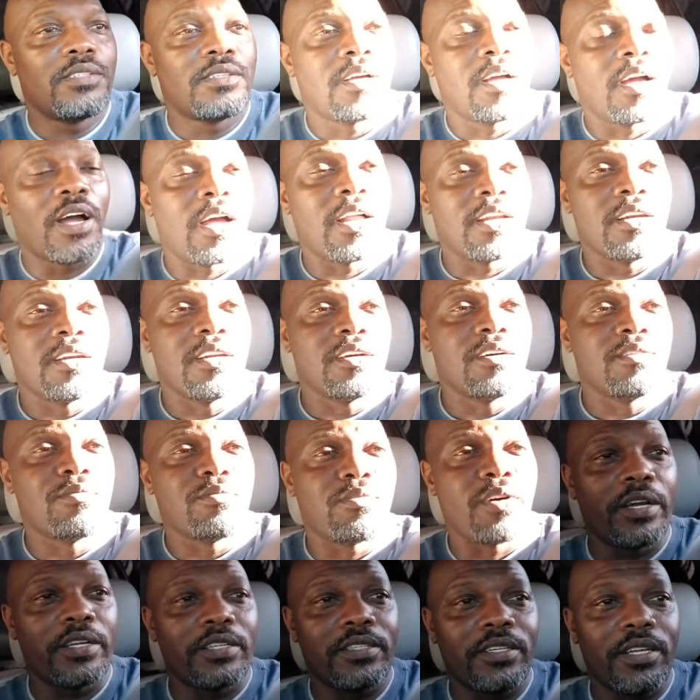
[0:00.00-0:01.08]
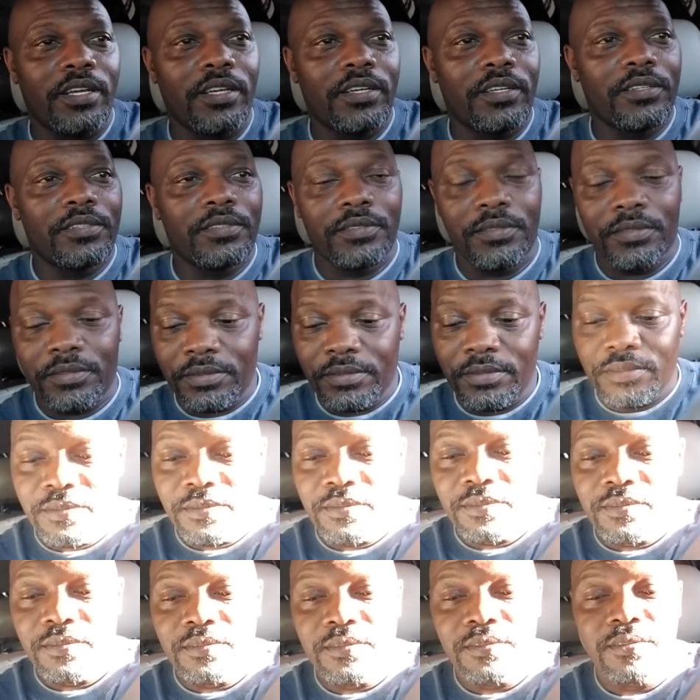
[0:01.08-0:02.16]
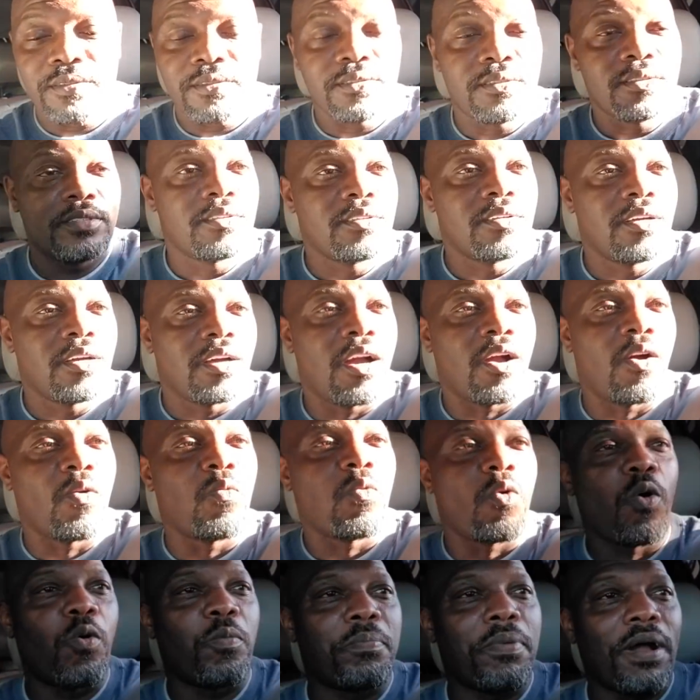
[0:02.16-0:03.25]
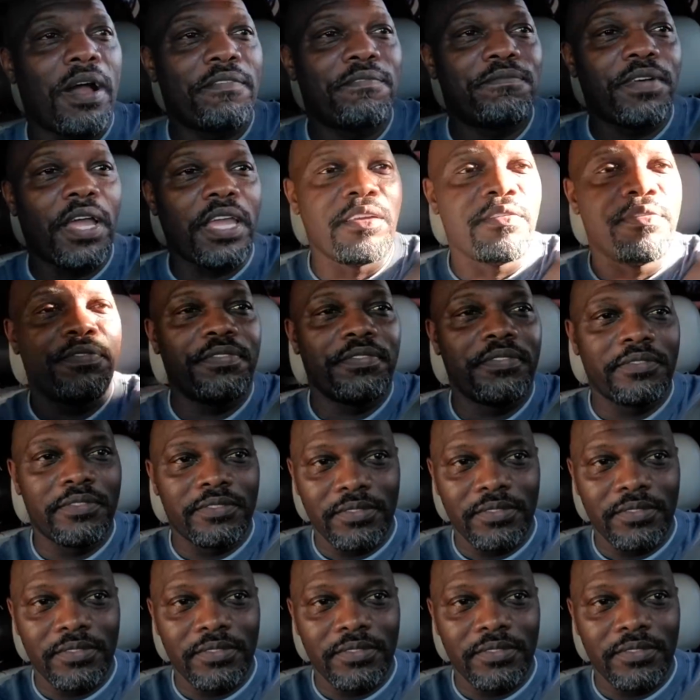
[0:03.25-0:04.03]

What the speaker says: I live right now. I walk by faith.